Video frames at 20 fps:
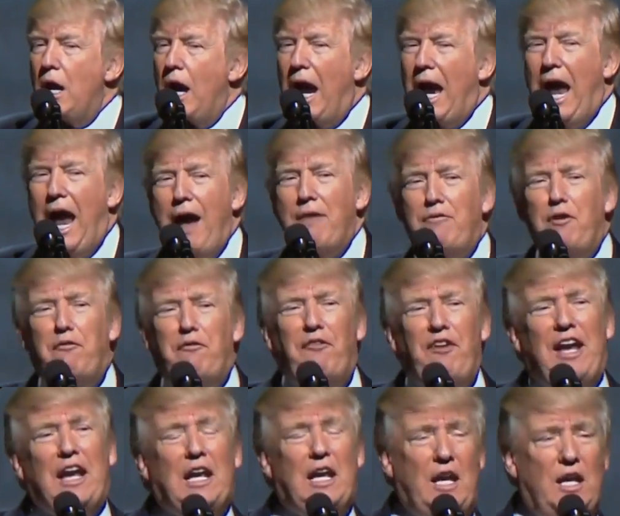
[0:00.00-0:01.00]
I have a
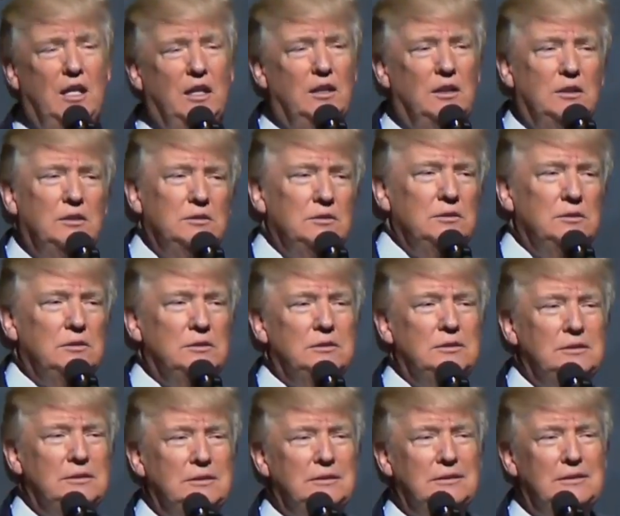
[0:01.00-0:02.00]
feeling
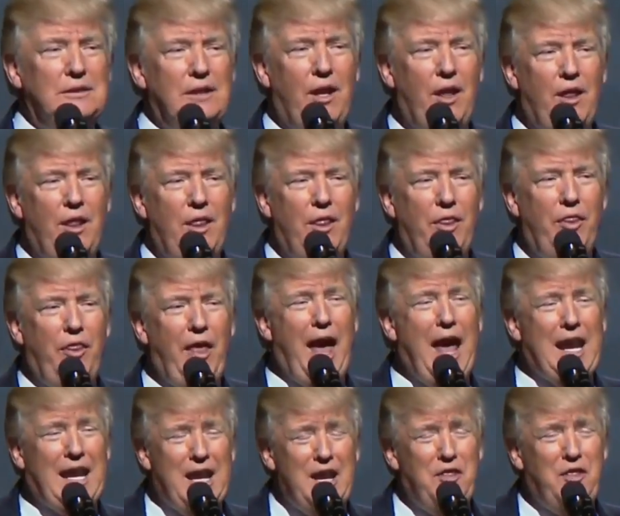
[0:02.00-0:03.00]

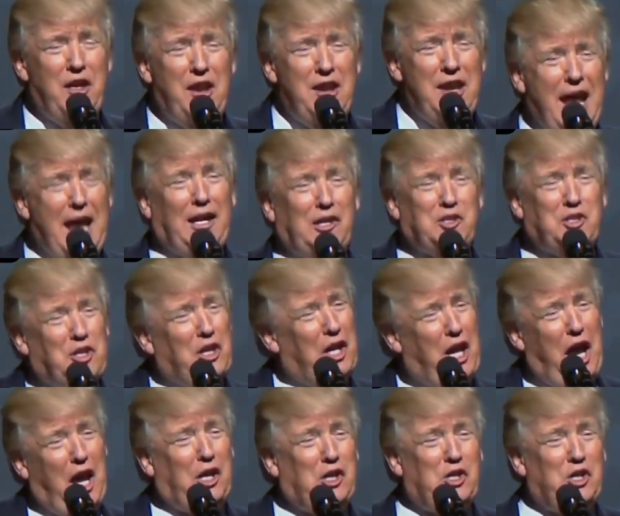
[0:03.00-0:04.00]
that in the next
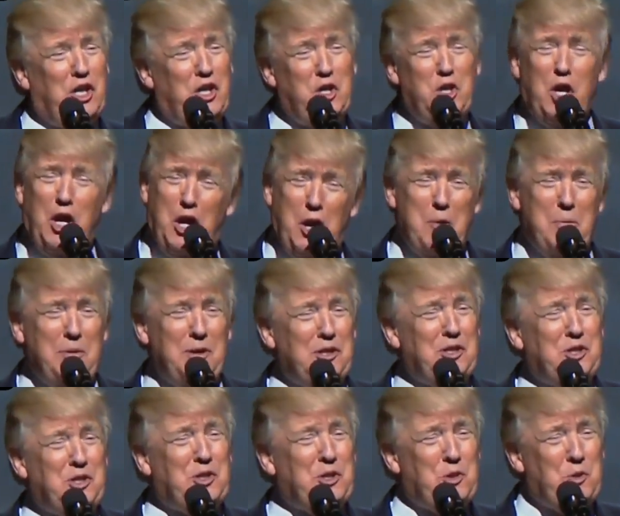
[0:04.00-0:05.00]
election, you're going to
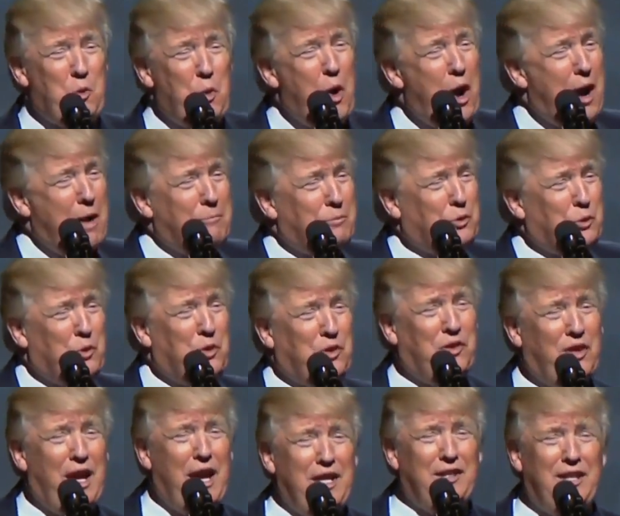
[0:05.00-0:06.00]
be swamped
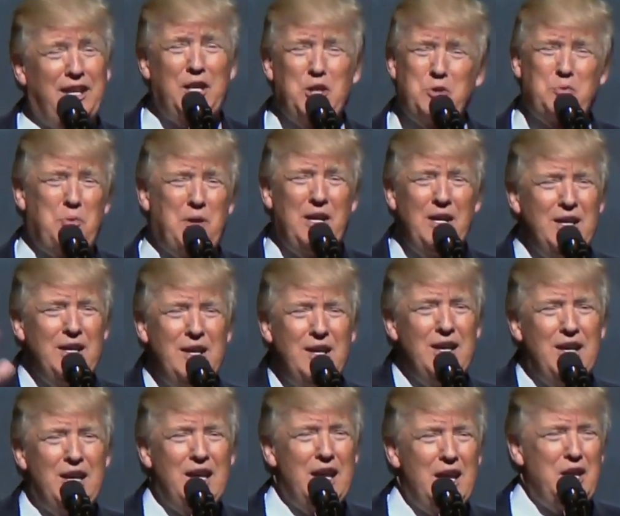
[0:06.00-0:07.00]
with candidates, but
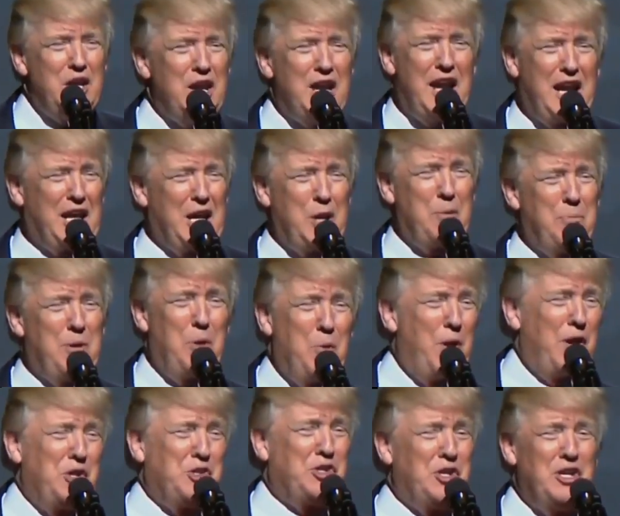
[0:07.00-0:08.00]
you're not going to be
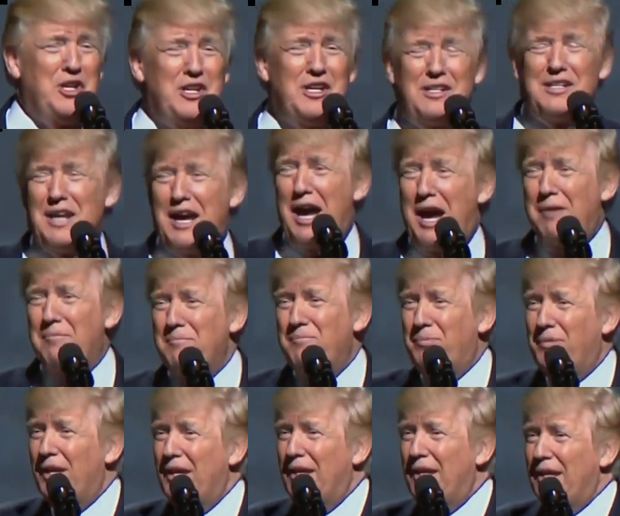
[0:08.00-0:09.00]
wasting your time.